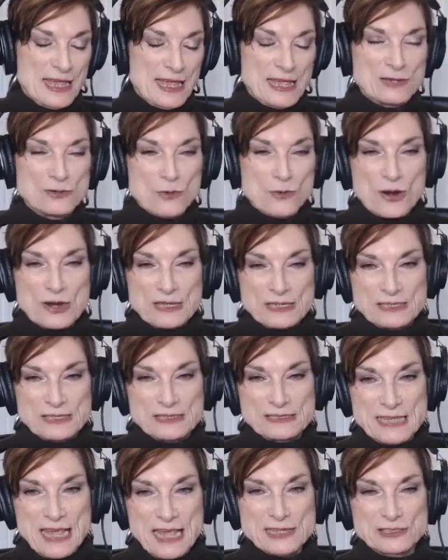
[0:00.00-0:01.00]
in
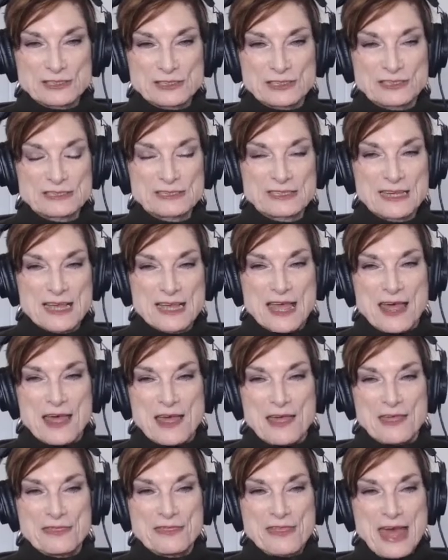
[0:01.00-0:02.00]
organizations,
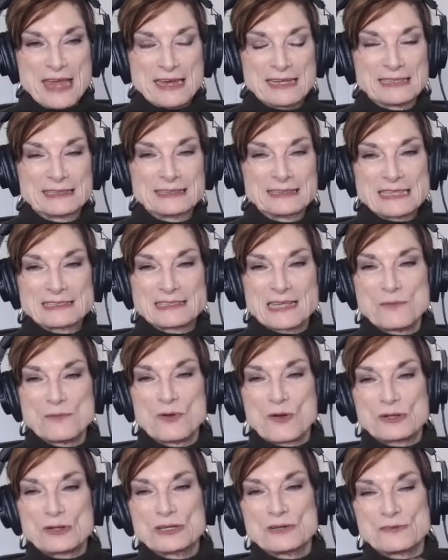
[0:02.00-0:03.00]
that unless I'm
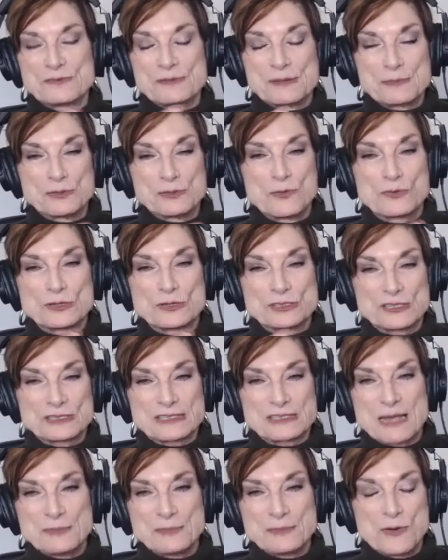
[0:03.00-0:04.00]
working with people who are
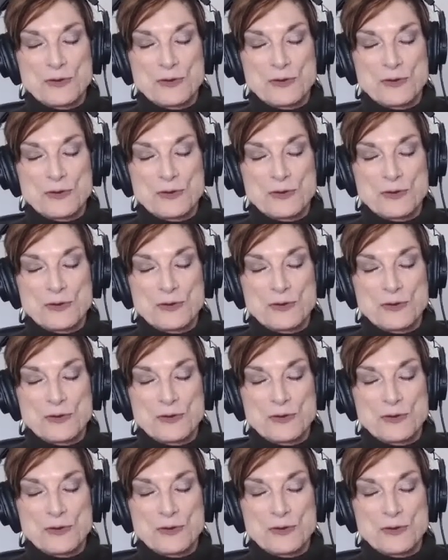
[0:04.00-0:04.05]
just like me,